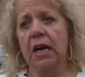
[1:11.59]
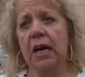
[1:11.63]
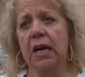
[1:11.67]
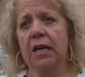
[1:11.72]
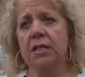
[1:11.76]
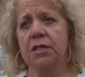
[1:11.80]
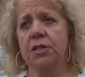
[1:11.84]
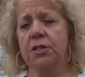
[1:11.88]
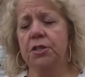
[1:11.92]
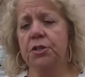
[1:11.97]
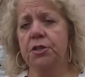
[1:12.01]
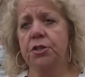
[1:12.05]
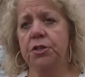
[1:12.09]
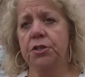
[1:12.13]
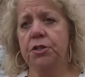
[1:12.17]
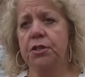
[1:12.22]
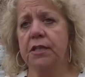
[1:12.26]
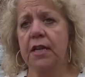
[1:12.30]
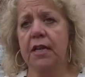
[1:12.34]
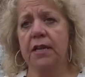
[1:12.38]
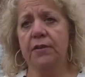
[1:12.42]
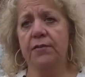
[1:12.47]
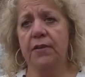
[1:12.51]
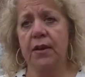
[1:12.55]
and just
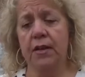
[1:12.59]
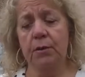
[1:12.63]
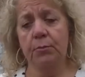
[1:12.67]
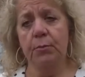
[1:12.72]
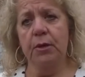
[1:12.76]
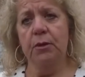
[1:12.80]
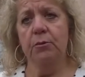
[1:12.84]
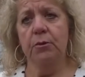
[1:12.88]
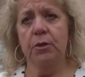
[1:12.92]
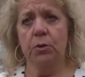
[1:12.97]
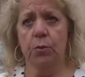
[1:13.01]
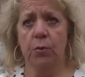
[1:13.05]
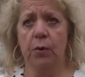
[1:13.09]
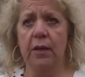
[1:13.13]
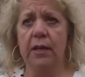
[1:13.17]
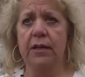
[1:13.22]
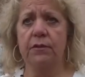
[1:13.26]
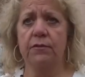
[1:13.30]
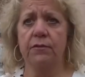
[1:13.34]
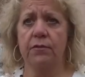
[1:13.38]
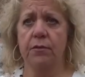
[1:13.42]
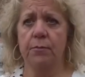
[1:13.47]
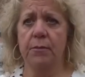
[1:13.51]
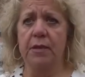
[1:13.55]
said if anybody was
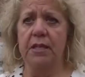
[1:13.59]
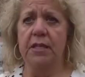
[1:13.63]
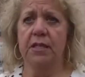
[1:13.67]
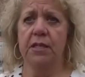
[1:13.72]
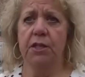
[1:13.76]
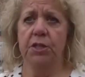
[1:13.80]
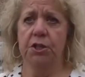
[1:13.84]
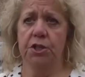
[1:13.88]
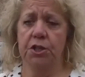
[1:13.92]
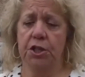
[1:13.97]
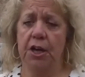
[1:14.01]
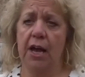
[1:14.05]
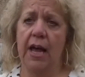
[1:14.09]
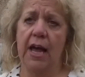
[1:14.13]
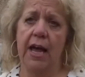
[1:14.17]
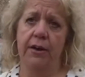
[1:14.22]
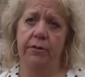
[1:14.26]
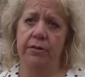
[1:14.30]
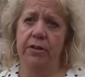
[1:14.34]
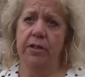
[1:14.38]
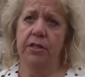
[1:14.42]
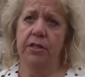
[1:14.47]
willing for me to share